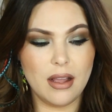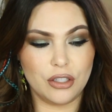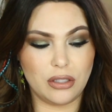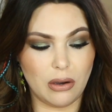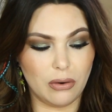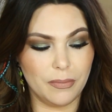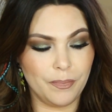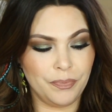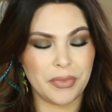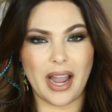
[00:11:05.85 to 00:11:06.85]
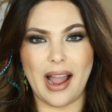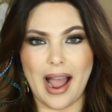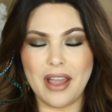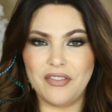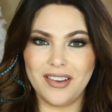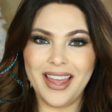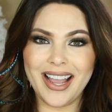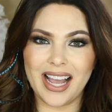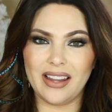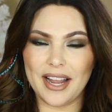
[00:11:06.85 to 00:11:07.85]
So I feel like
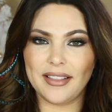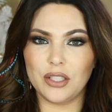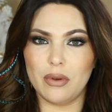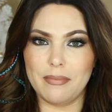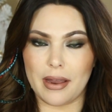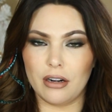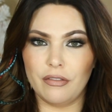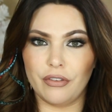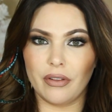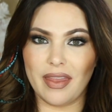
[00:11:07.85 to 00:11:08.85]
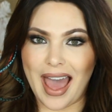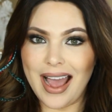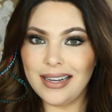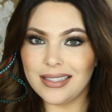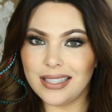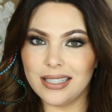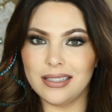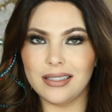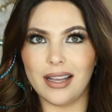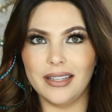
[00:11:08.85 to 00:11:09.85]
I like this one better for that.
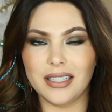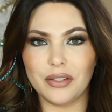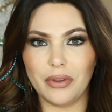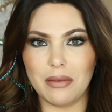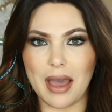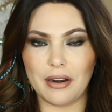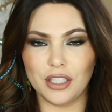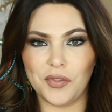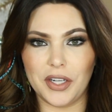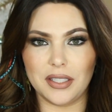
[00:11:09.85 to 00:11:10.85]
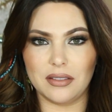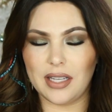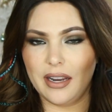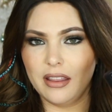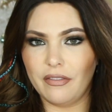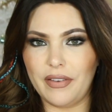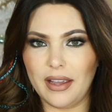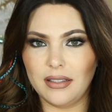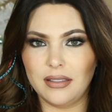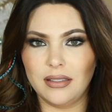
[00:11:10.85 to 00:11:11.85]
It doesn't really matter as far as setting the
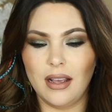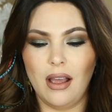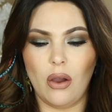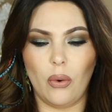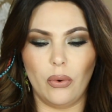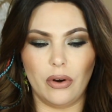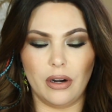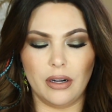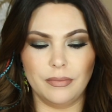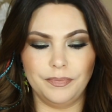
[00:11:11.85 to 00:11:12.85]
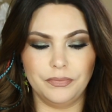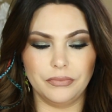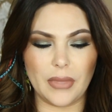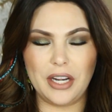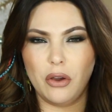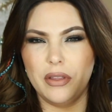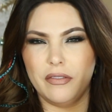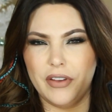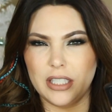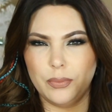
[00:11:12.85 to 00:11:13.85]
face, or I know the
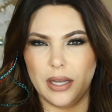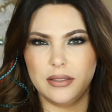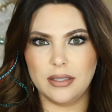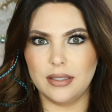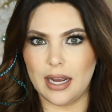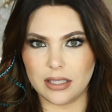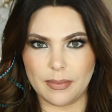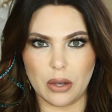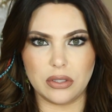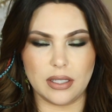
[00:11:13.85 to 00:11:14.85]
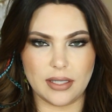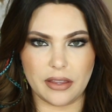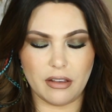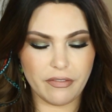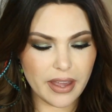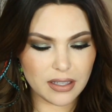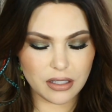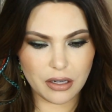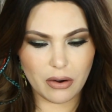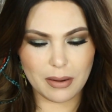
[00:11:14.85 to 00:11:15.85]
Fix Plus is not supposed to set the face,
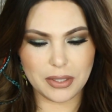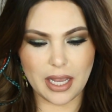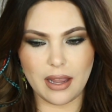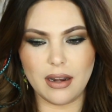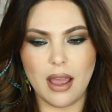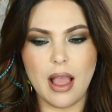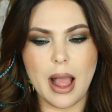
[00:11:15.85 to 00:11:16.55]
you know what I'm saying?